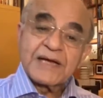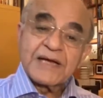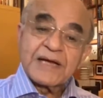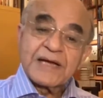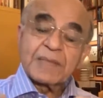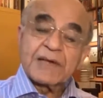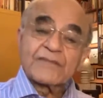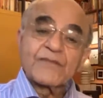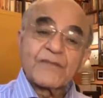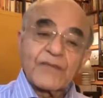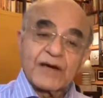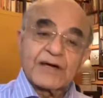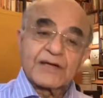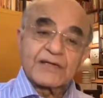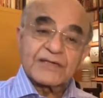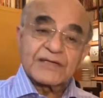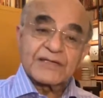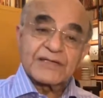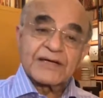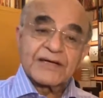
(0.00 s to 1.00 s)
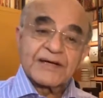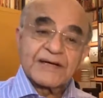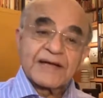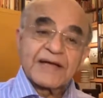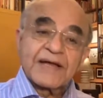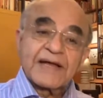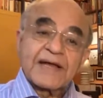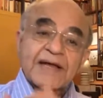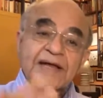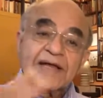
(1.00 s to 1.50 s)
But first,
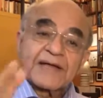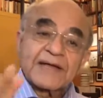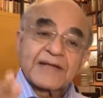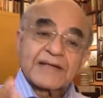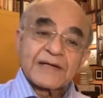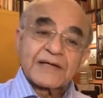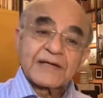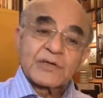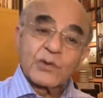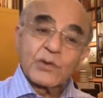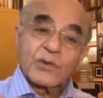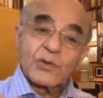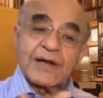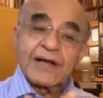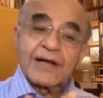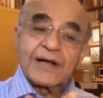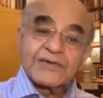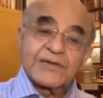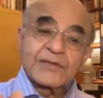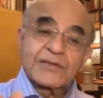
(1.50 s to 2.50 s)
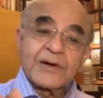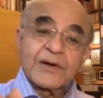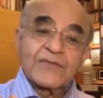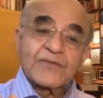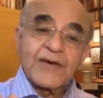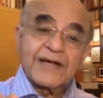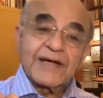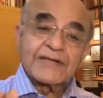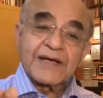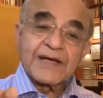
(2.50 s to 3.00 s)
the two countries were
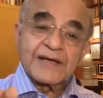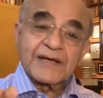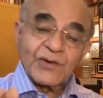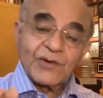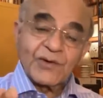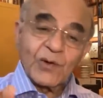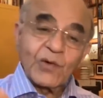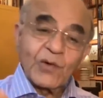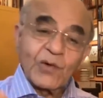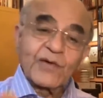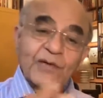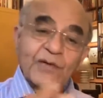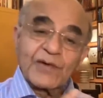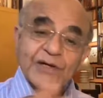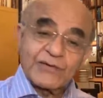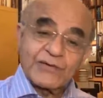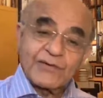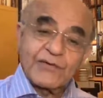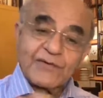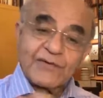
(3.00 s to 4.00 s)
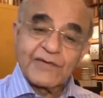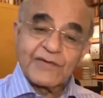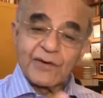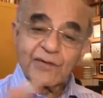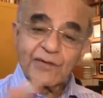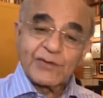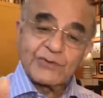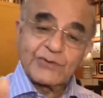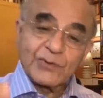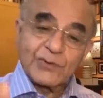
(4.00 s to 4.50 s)
fighting over which river
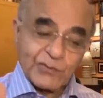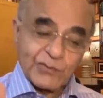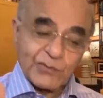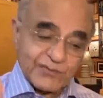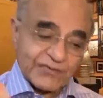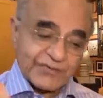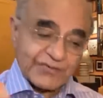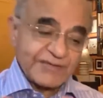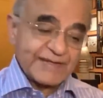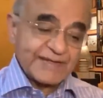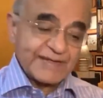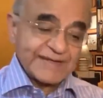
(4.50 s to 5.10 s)
was whose.